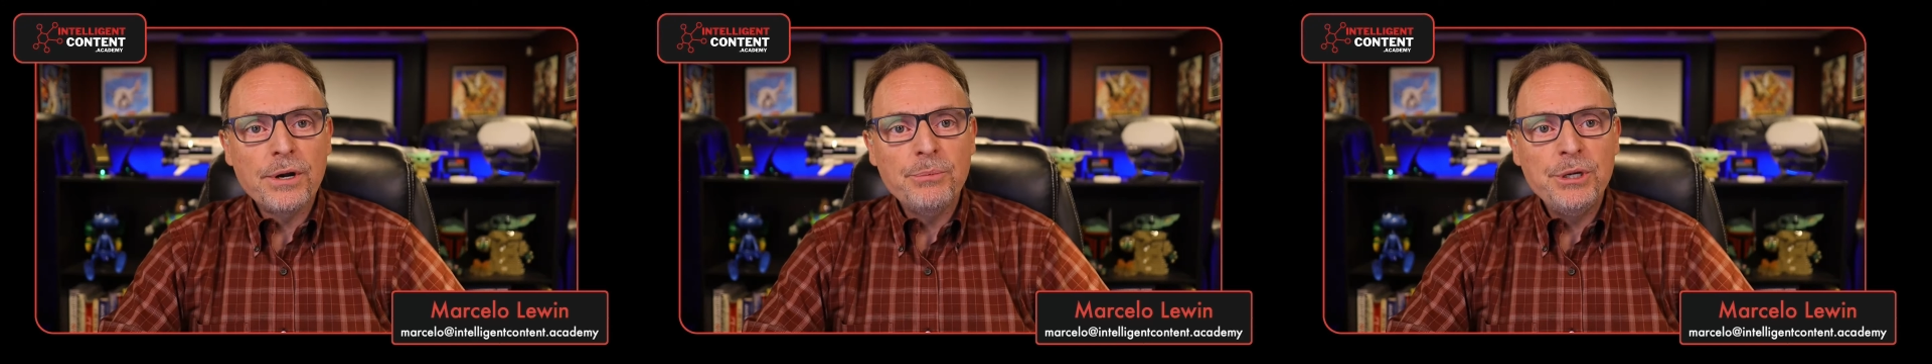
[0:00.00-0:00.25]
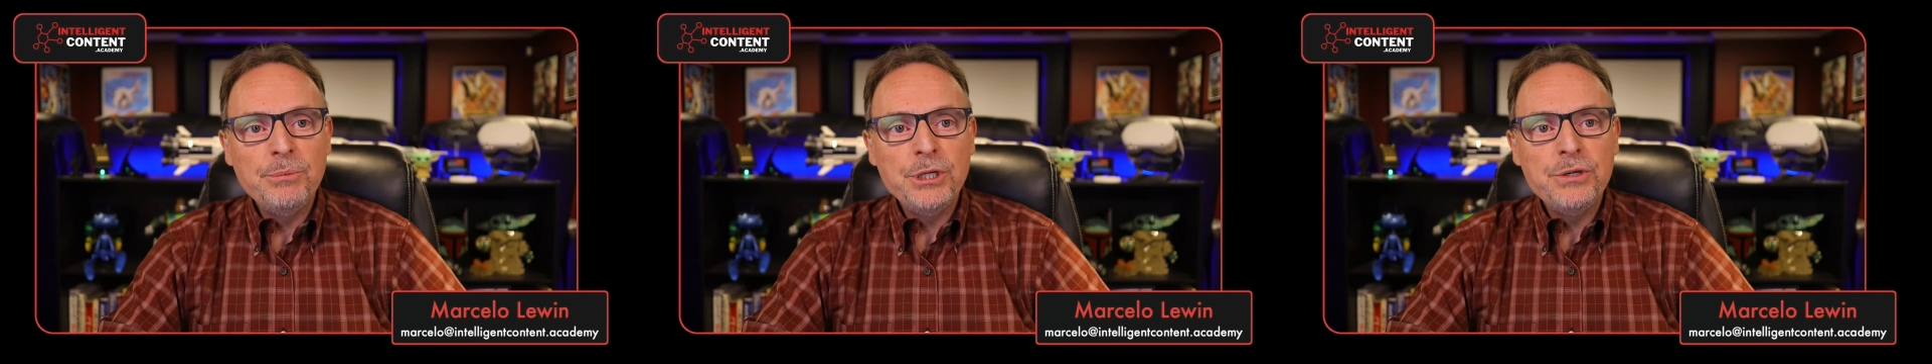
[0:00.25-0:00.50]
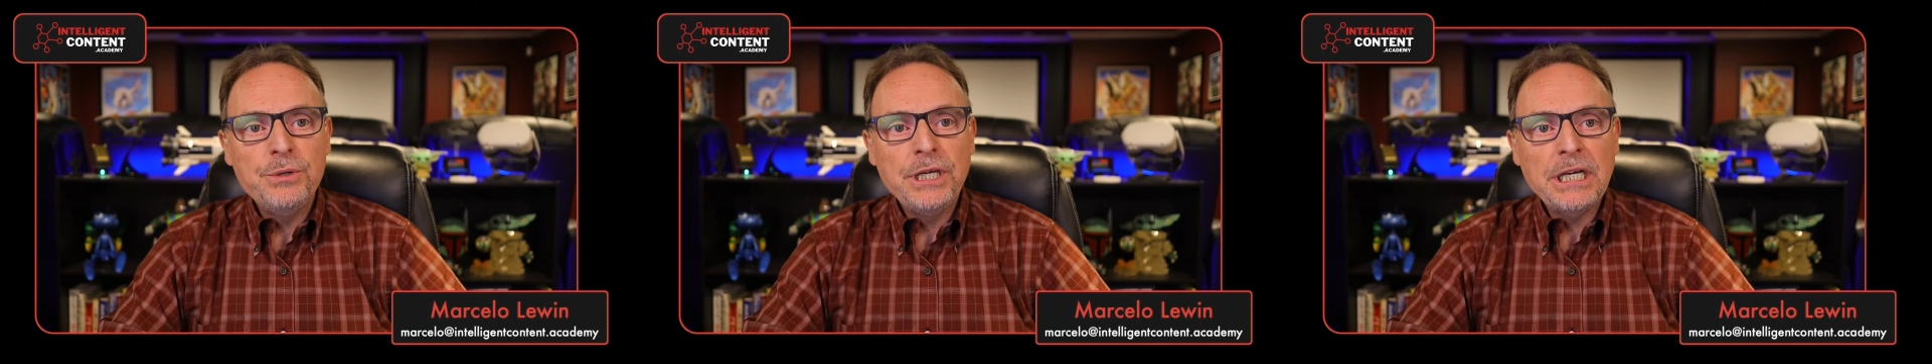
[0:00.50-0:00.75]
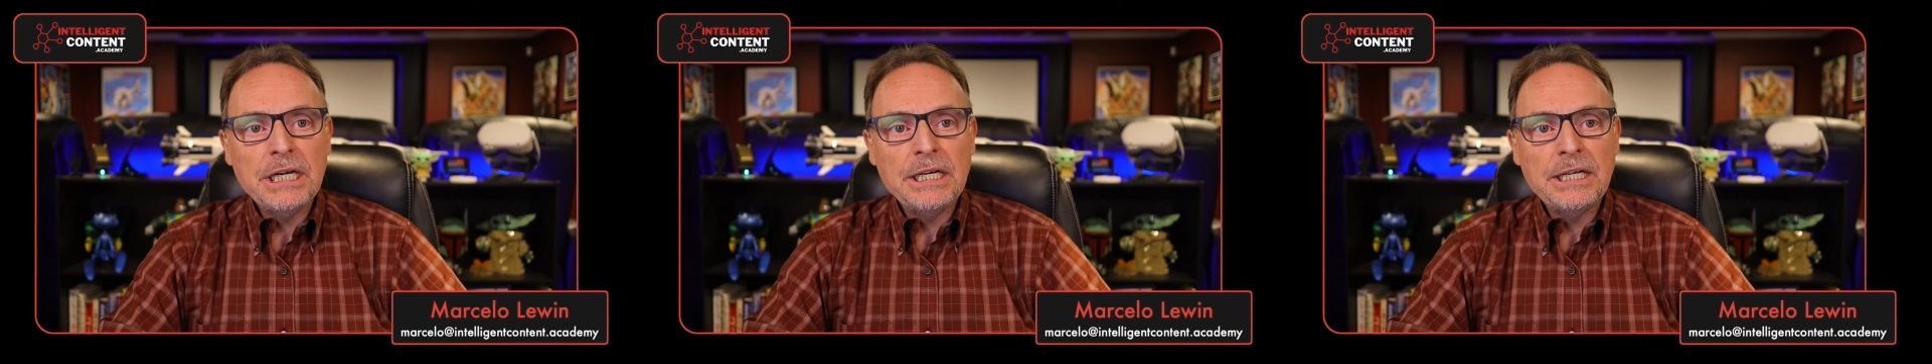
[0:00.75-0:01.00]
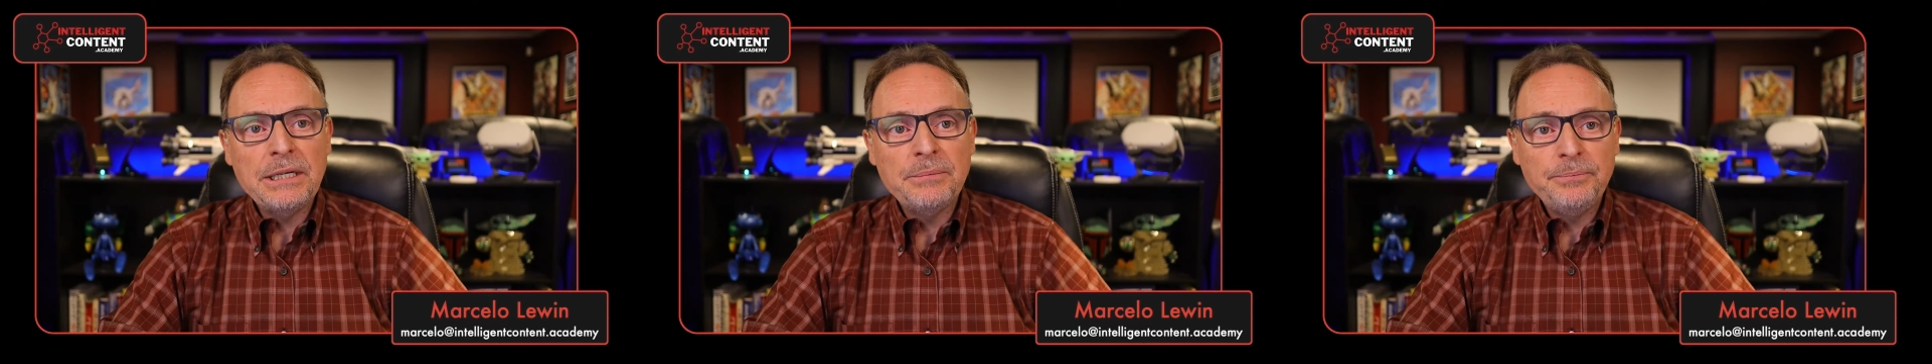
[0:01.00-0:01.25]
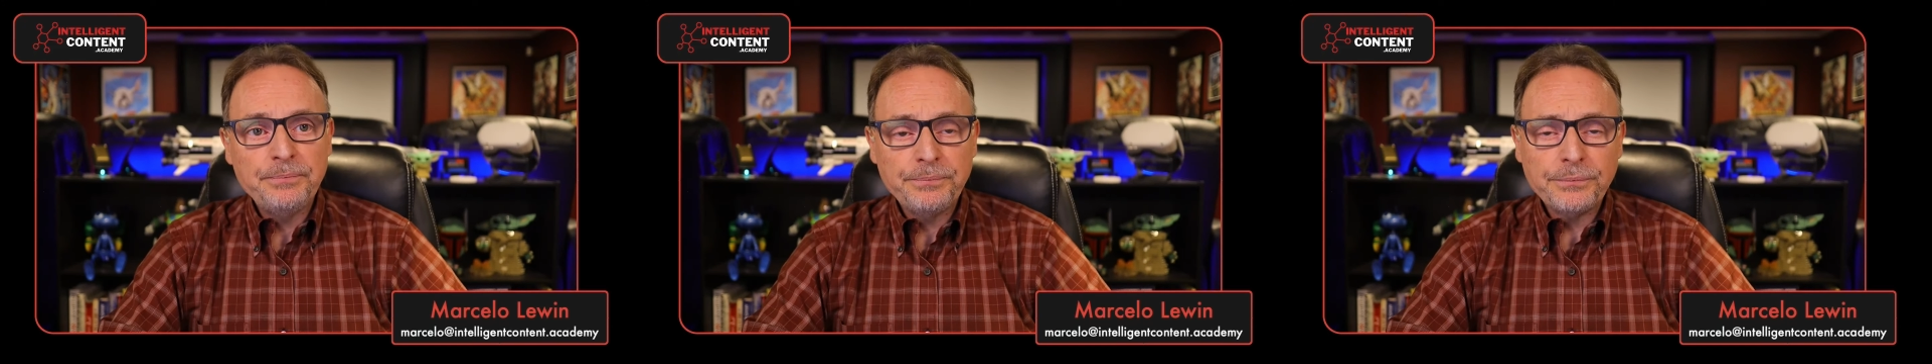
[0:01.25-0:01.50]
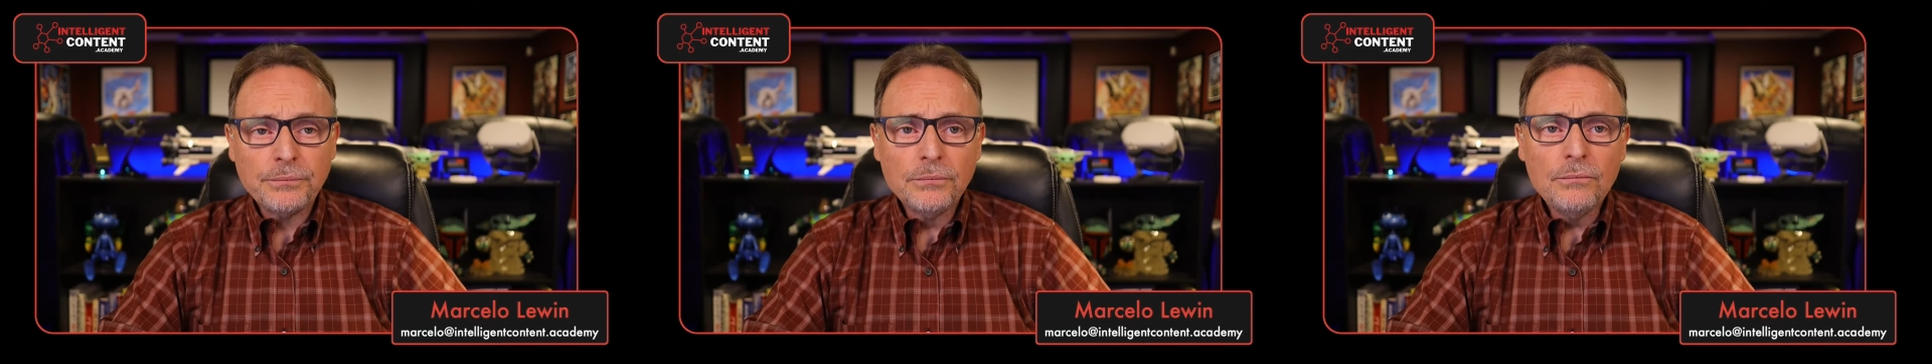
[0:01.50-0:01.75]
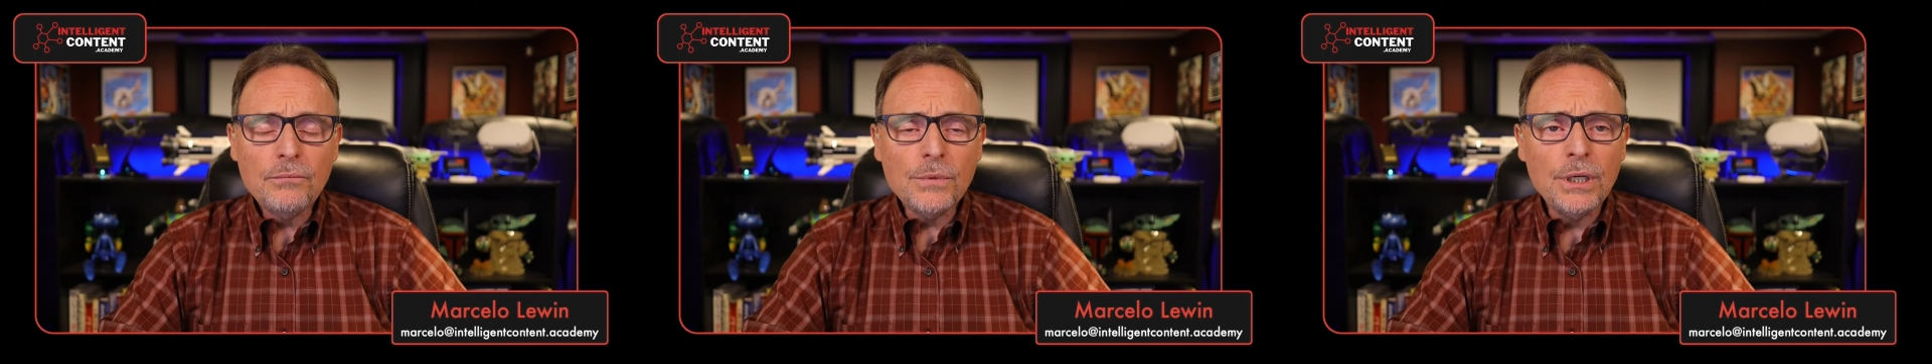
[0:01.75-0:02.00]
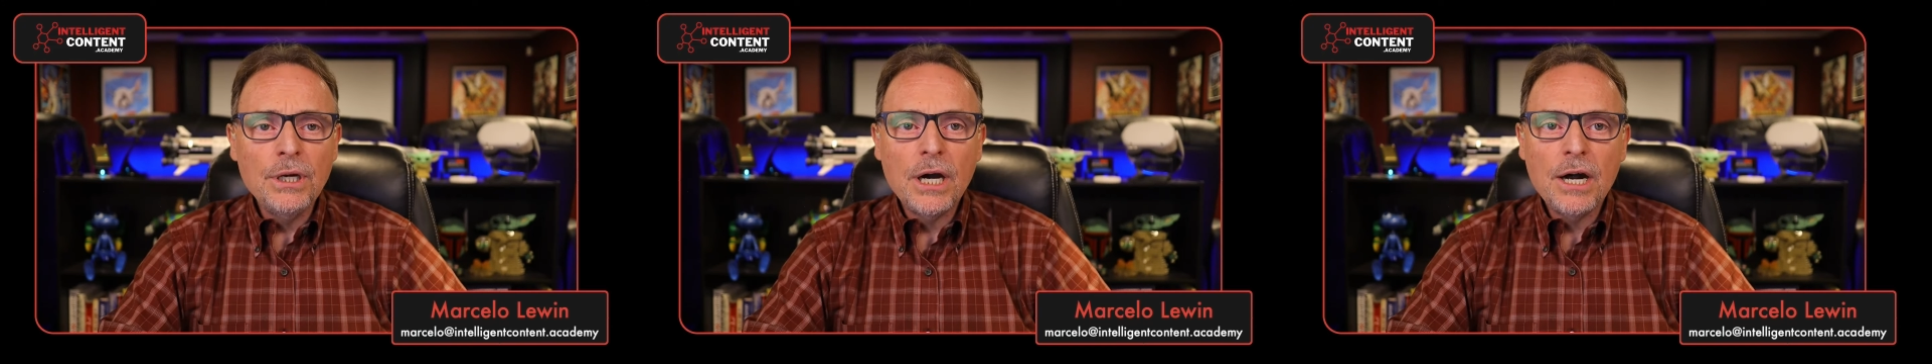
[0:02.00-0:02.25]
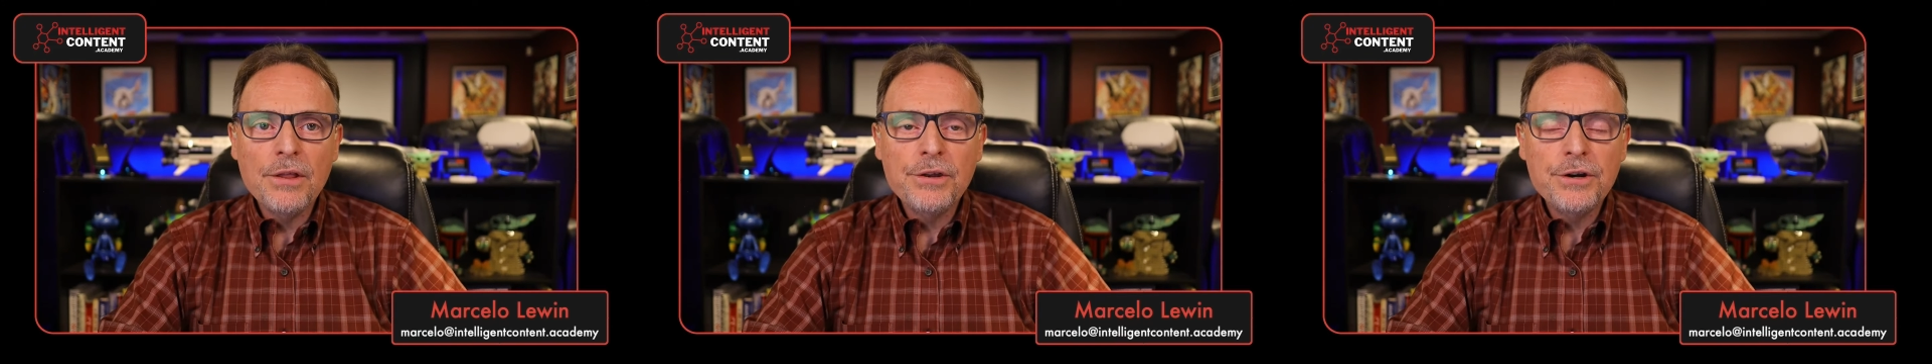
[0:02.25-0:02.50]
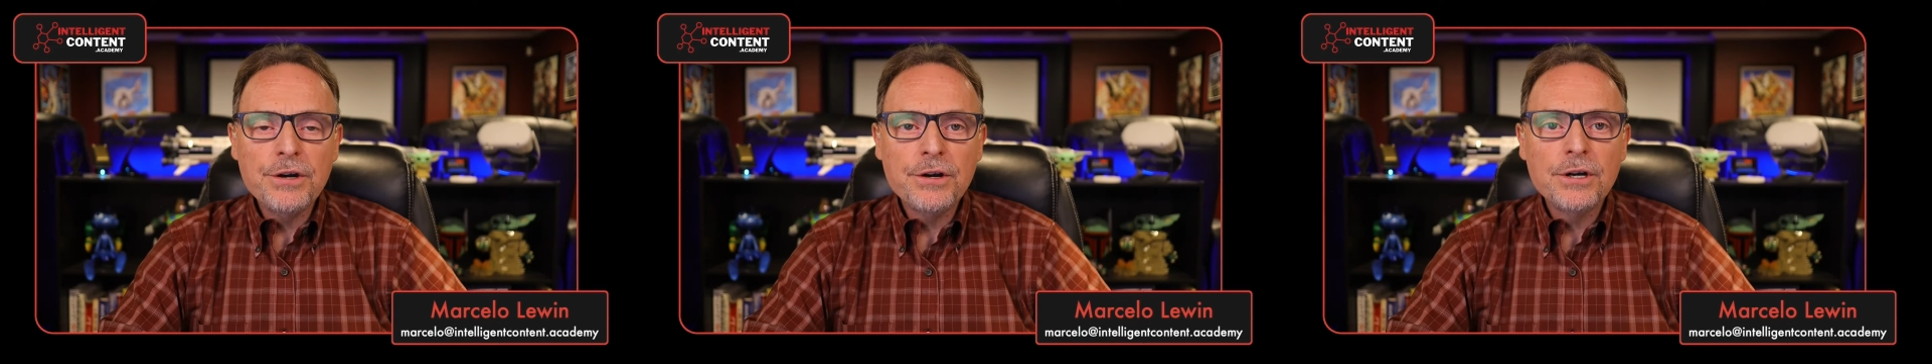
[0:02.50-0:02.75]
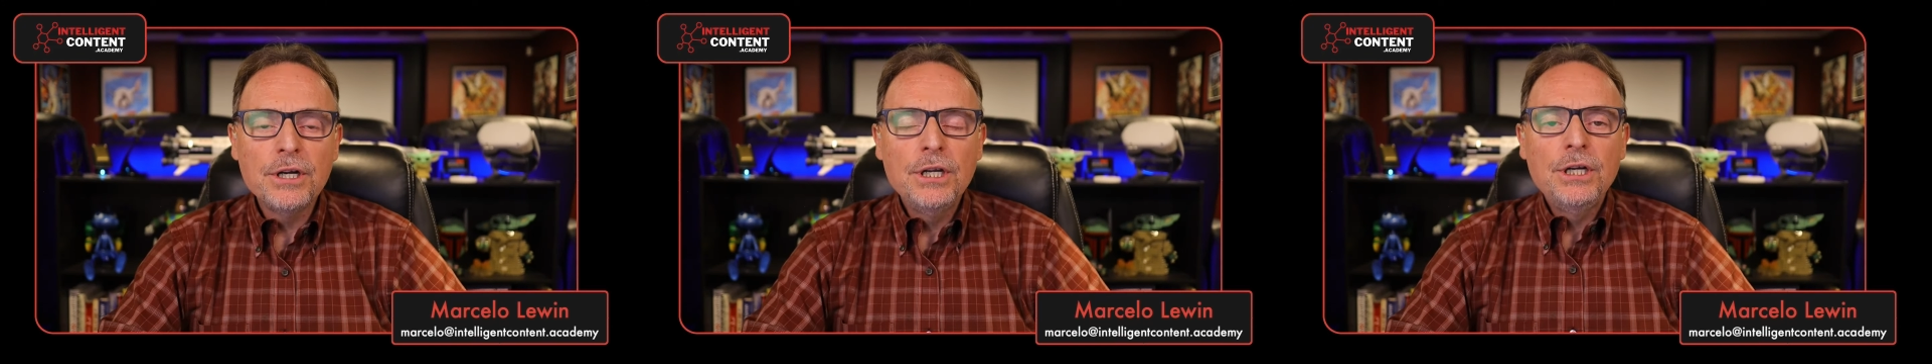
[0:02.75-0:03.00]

I'm going to be doing other